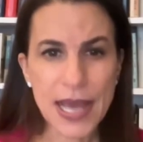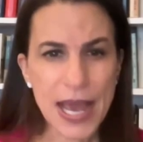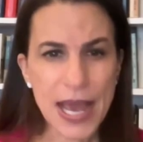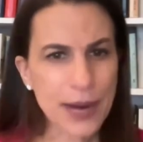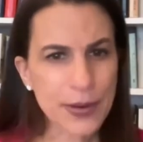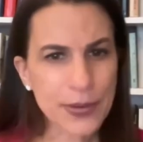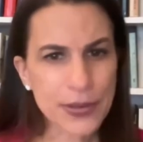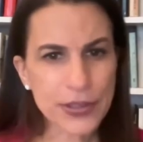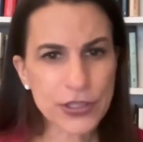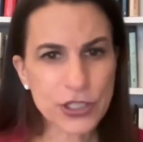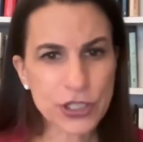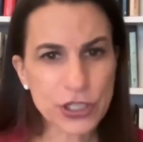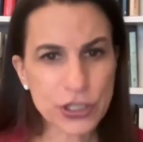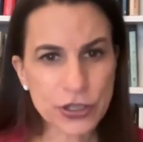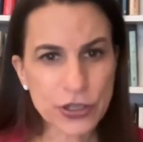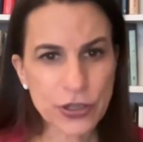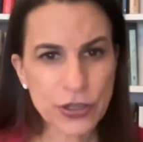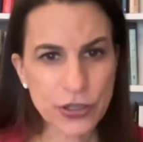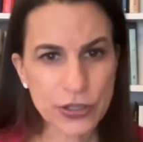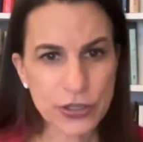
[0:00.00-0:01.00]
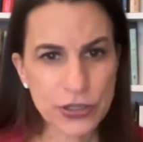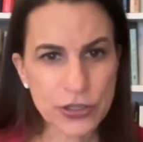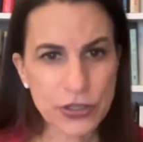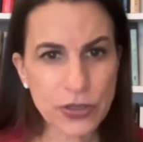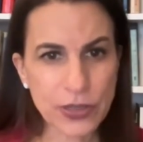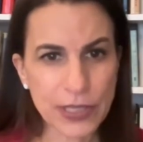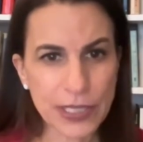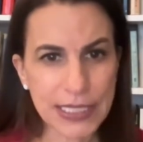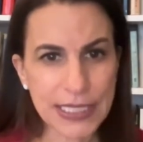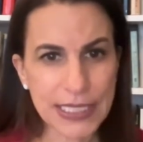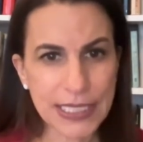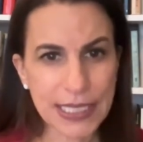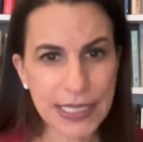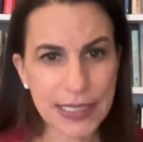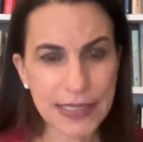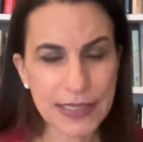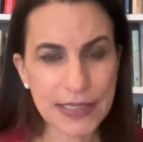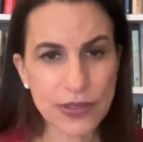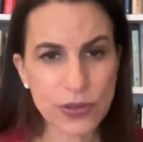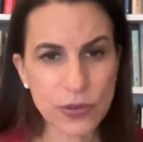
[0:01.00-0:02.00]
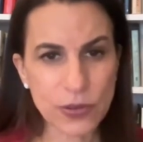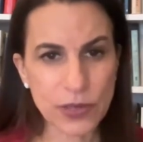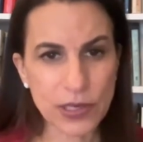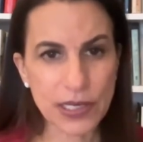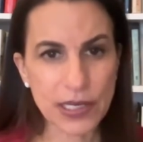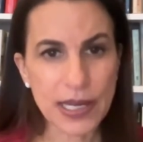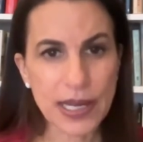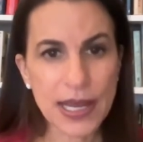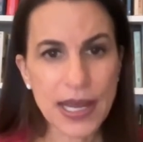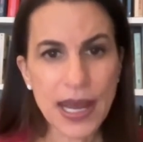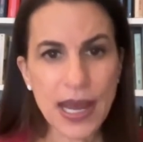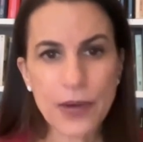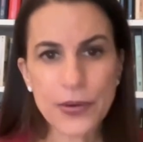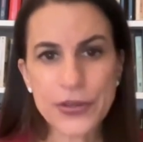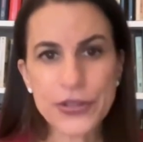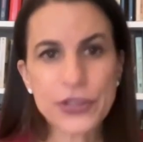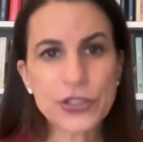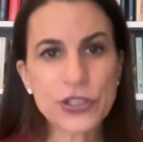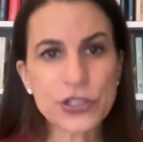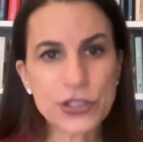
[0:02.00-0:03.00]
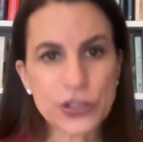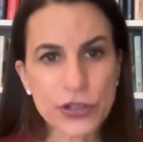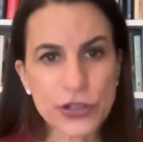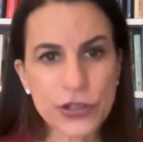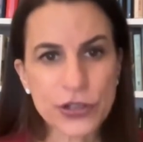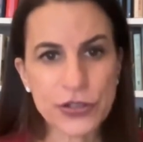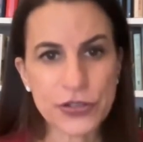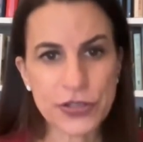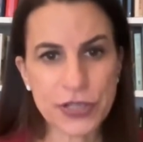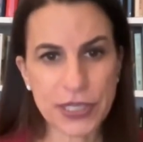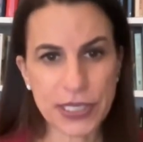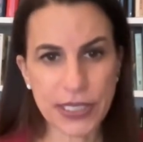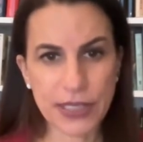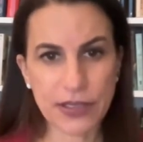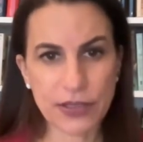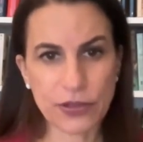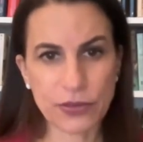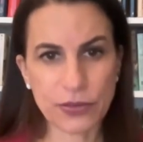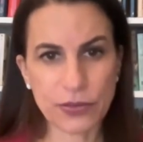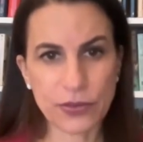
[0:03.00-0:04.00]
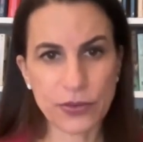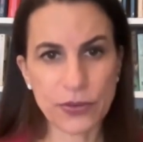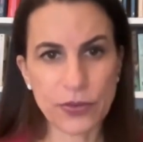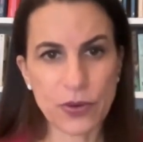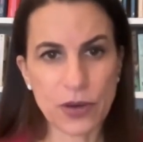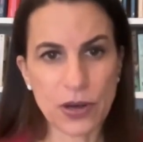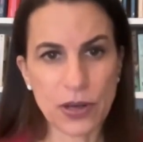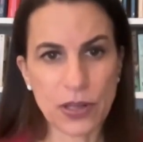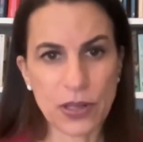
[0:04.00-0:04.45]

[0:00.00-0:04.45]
How are the jurors going to get to court? How are the jurors going to get through